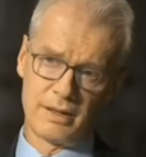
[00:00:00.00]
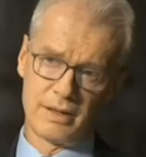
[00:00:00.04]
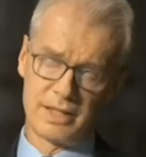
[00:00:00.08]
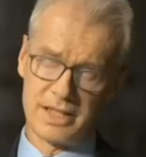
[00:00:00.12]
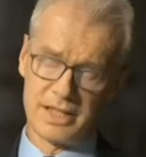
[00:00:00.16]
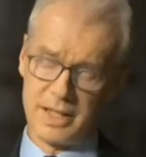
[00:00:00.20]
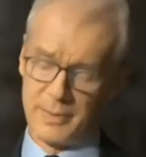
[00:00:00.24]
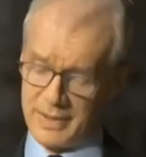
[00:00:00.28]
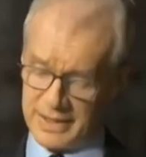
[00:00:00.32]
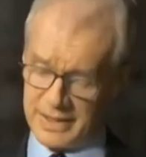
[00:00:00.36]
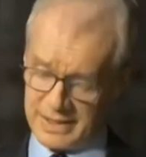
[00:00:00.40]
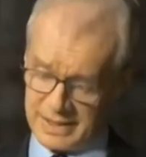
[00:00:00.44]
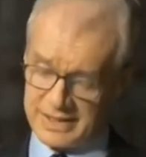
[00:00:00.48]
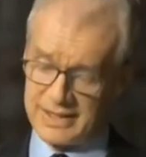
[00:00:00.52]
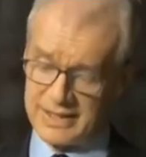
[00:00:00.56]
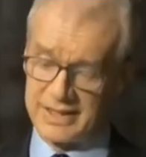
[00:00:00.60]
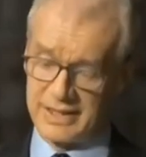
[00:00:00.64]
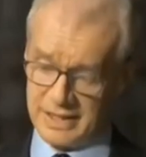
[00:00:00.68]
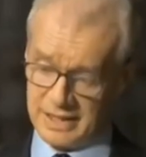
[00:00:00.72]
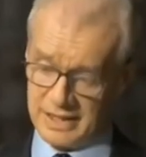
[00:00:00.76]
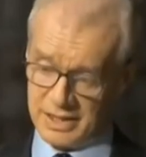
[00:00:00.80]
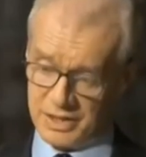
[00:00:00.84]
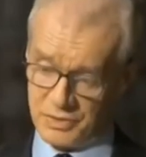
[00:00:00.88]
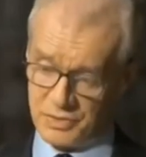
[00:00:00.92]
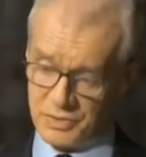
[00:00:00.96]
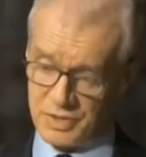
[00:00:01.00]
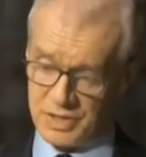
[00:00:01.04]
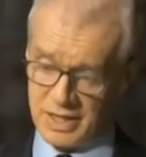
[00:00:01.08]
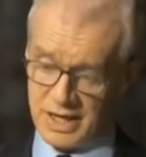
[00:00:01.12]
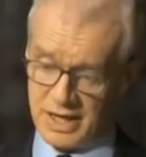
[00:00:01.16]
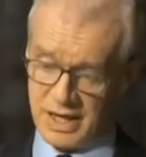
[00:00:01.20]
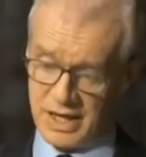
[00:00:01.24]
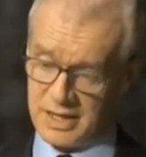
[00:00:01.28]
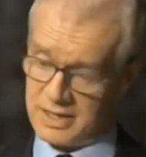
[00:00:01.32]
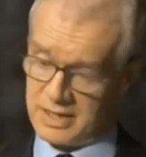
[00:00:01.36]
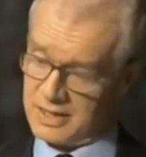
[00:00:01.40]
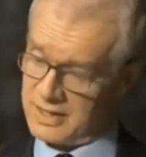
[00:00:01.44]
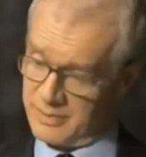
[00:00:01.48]
Stability, you
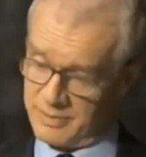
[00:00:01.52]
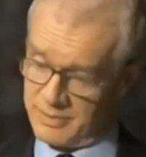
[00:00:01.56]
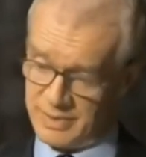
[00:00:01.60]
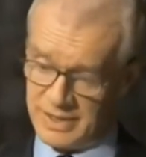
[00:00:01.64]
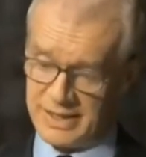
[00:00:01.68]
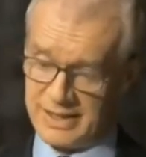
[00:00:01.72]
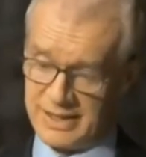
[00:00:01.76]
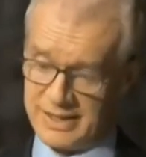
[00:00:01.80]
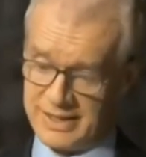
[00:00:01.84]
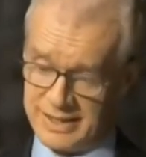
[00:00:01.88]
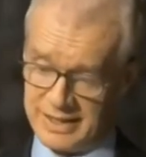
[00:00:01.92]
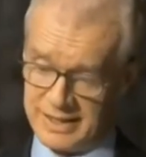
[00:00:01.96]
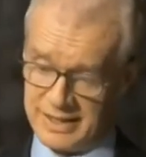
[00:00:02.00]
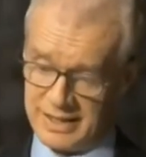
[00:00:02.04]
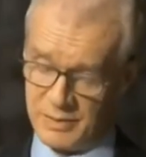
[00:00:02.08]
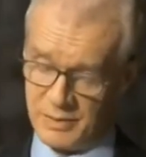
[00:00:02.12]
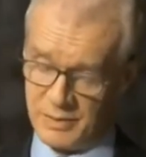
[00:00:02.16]
say, stability.